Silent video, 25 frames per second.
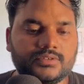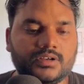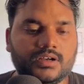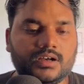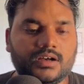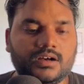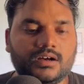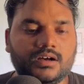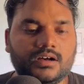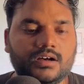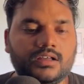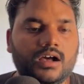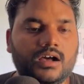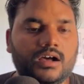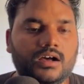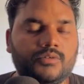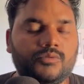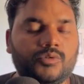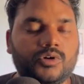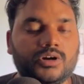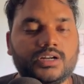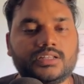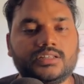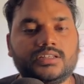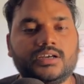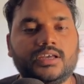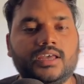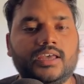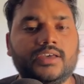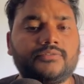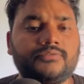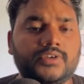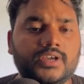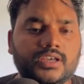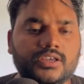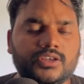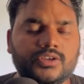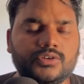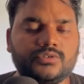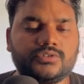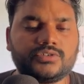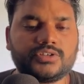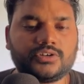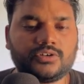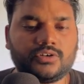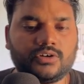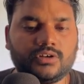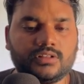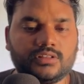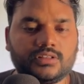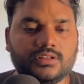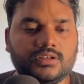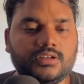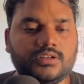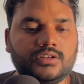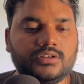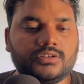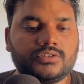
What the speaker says: what are the FAQs and all.